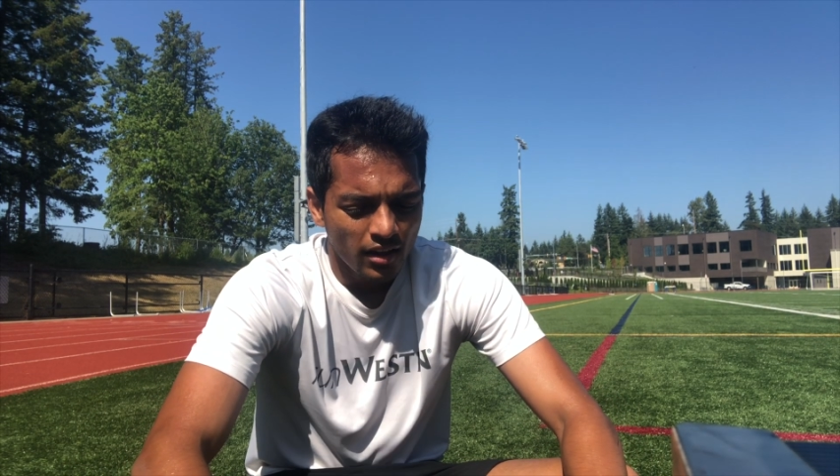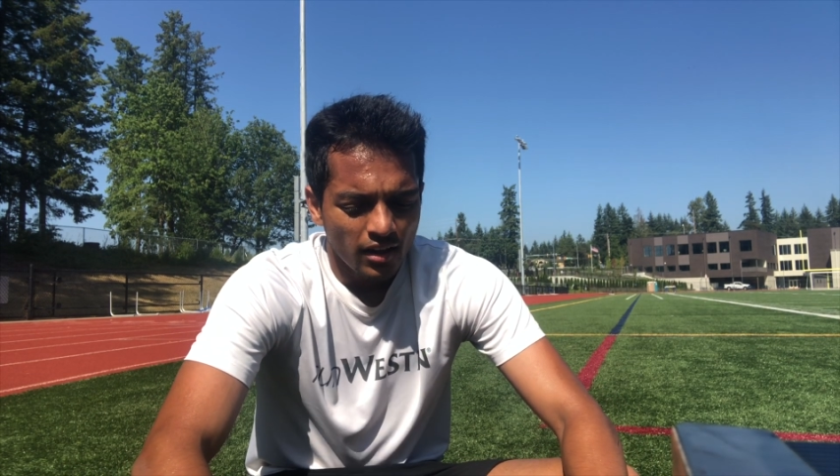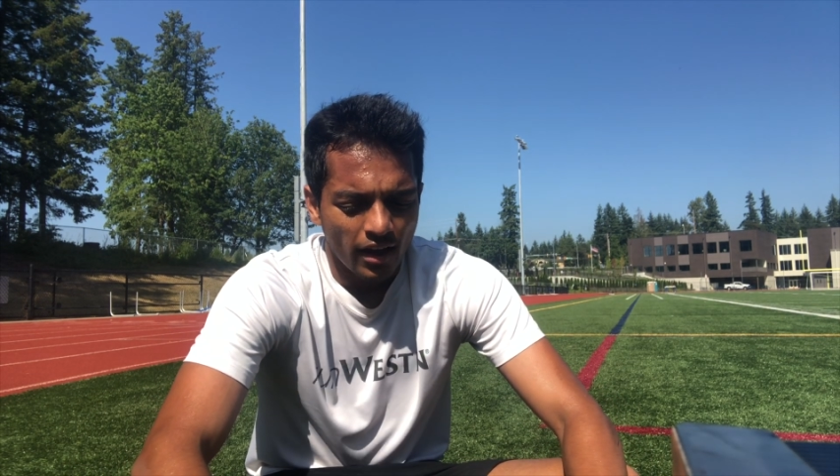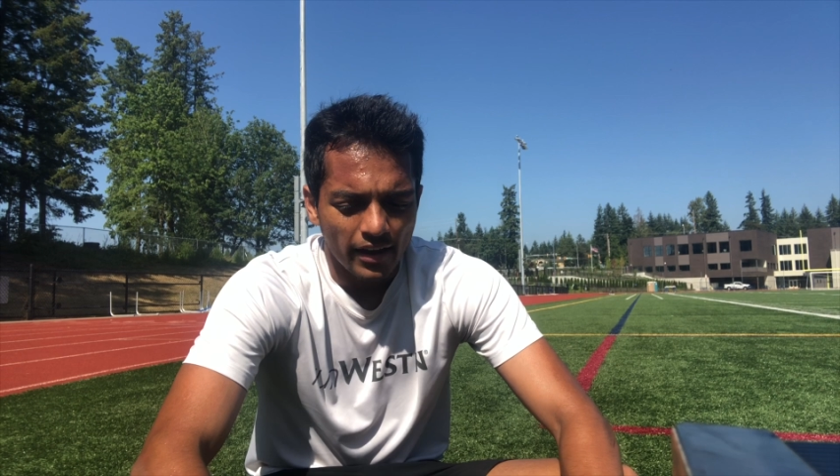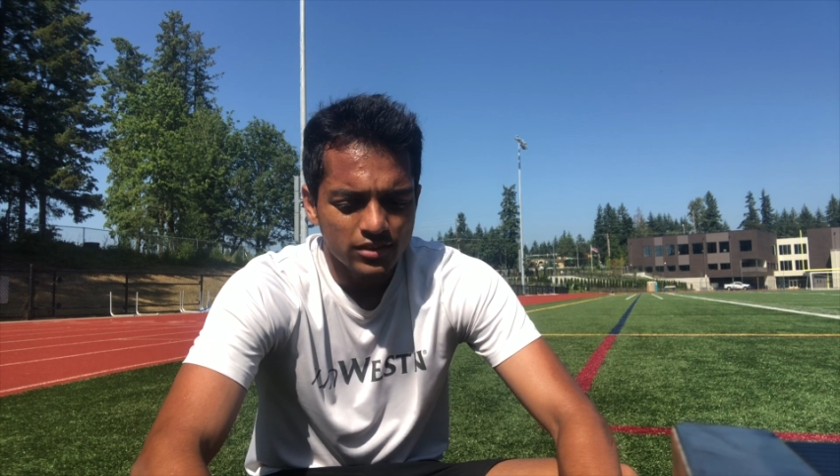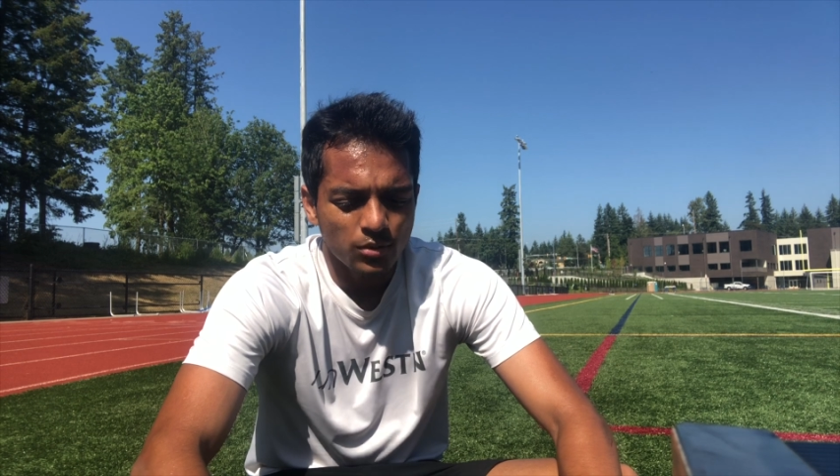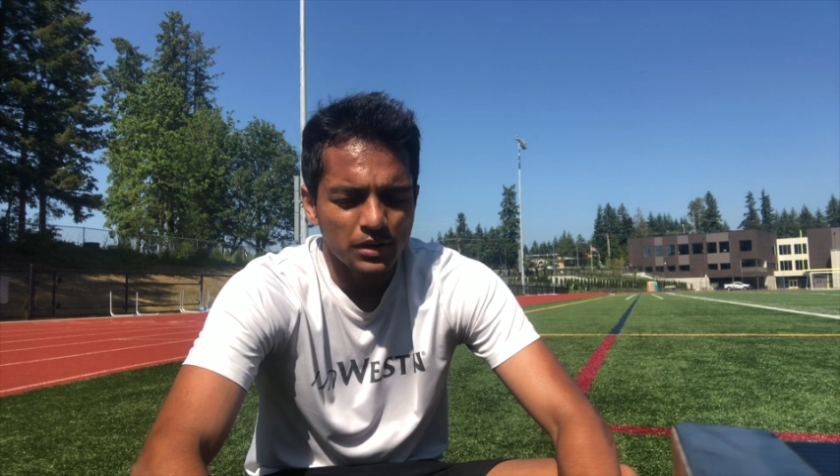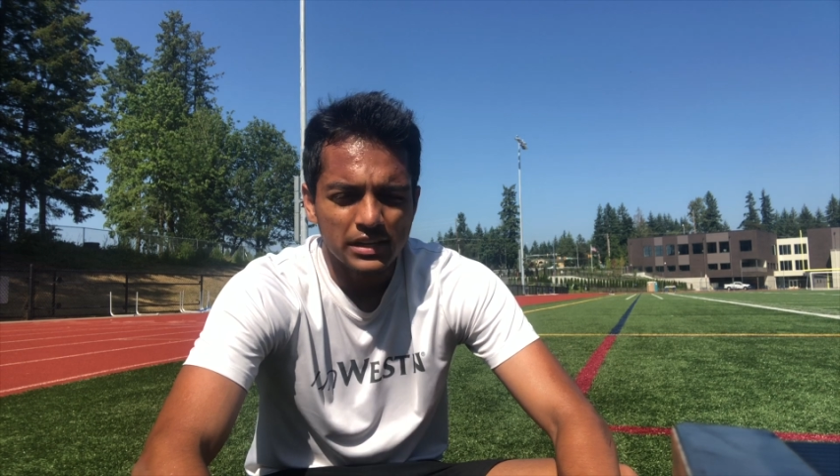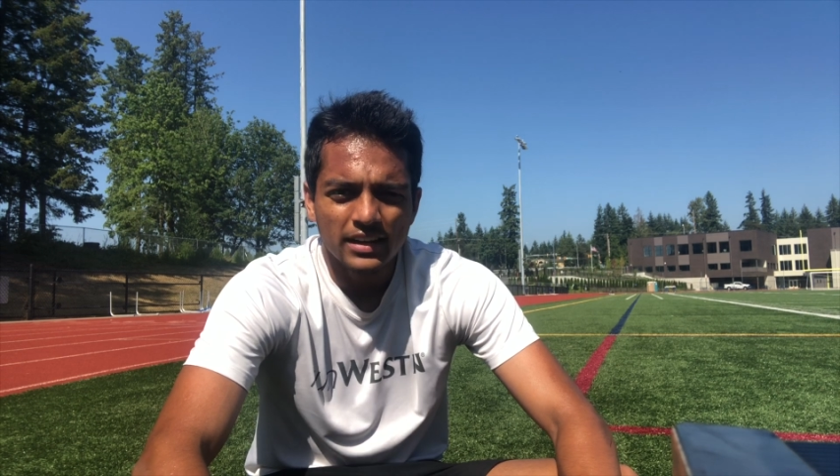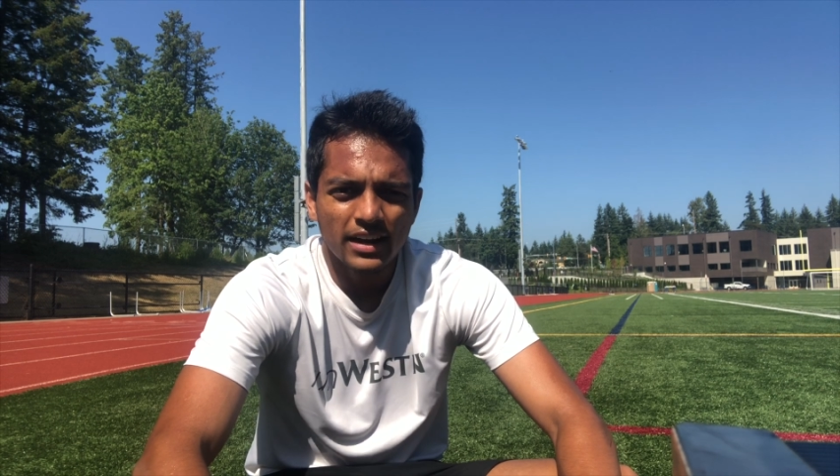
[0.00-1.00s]
high,
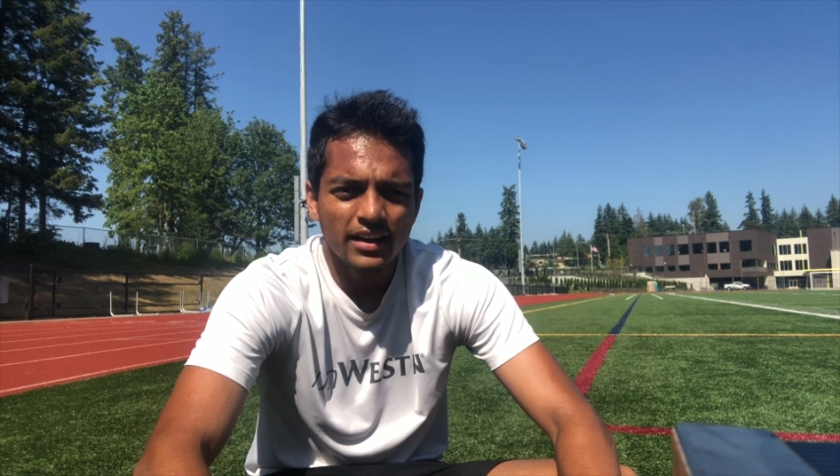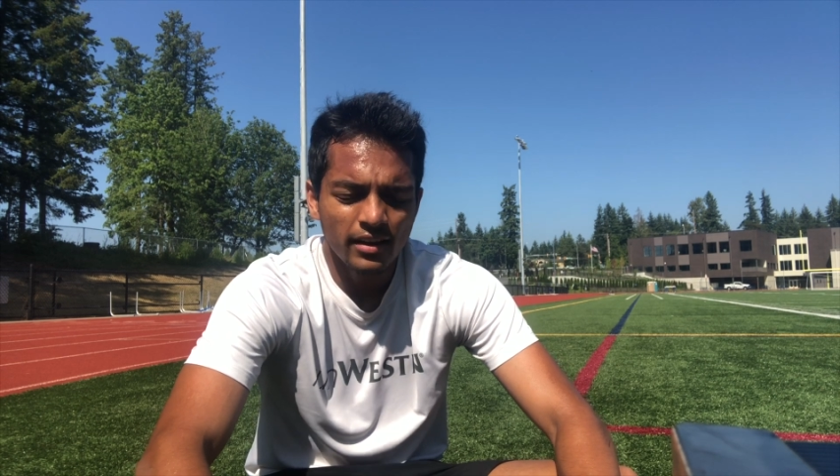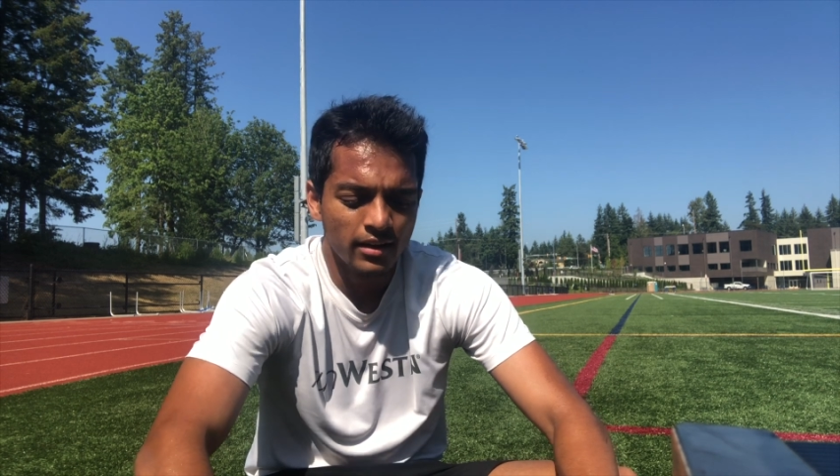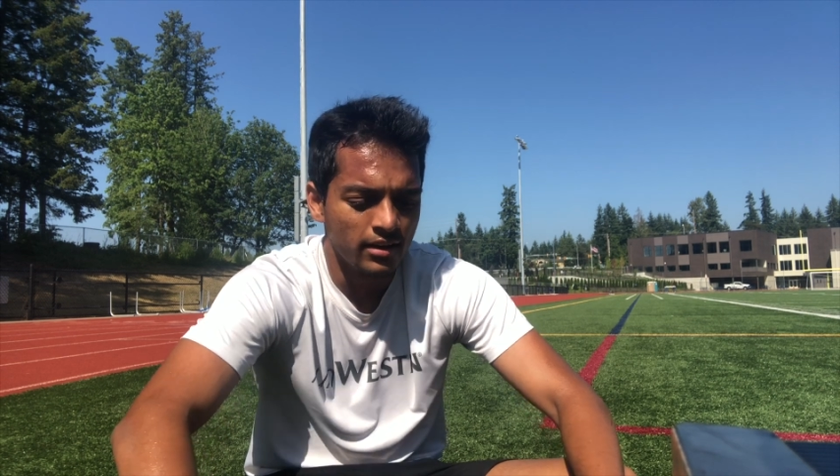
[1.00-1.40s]
28 high.